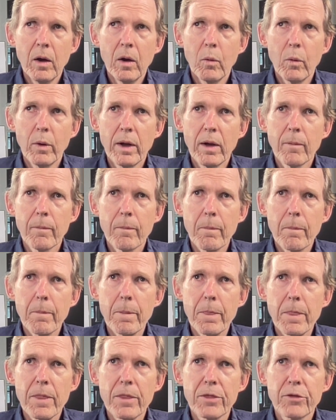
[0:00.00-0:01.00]
Well,
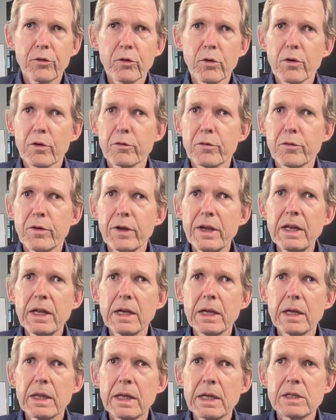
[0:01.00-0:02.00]
so they're
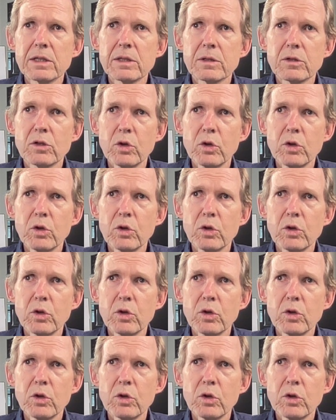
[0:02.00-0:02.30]
feeding these